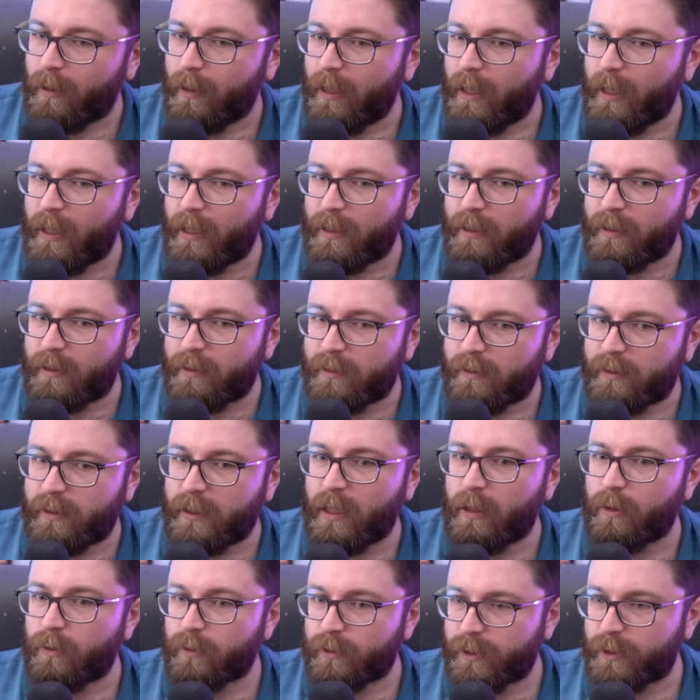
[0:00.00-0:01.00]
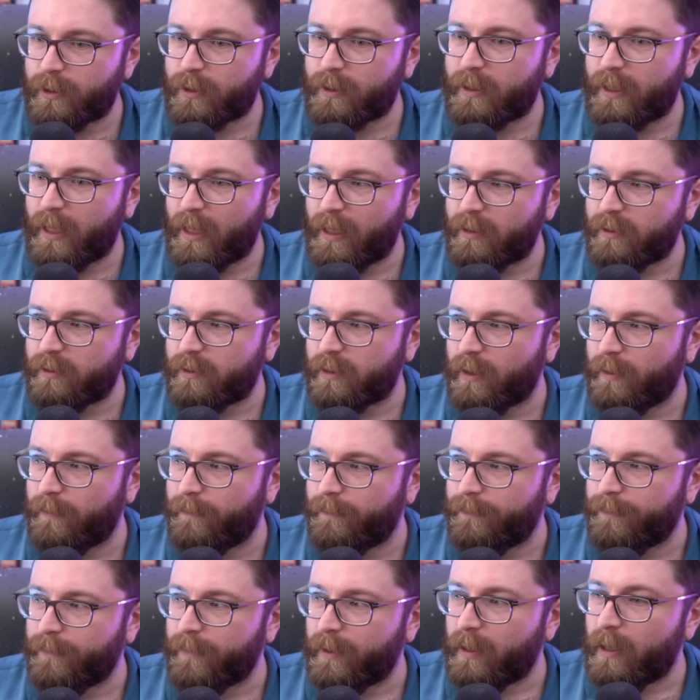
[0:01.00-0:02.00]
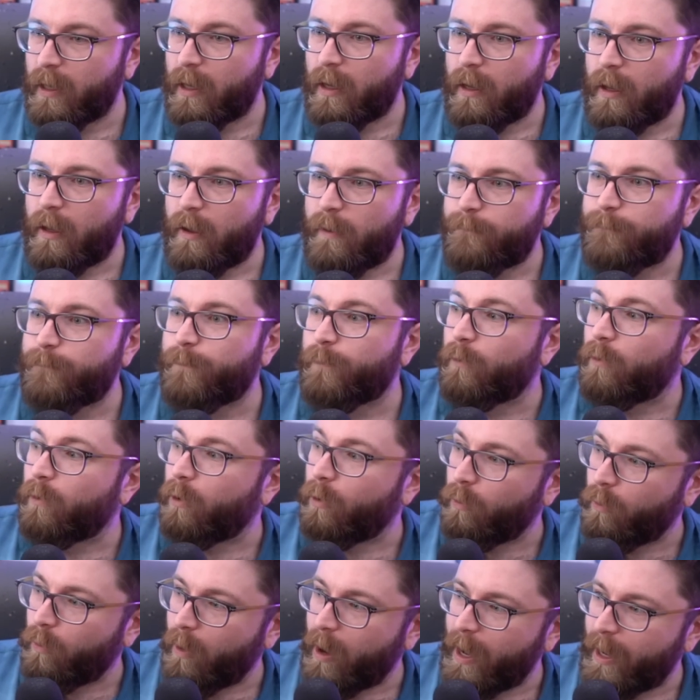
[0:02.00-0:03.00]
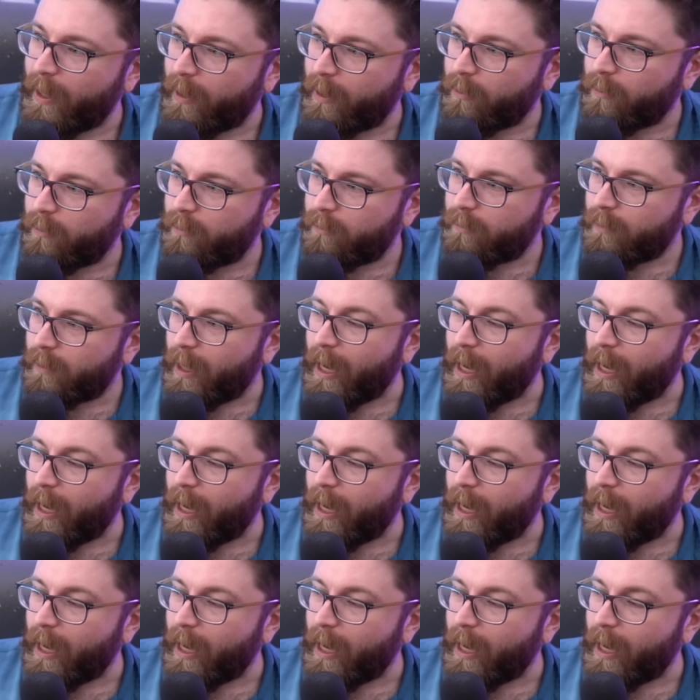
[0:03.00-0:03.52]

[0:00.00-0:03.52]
in Tears of the Kingdom for a while.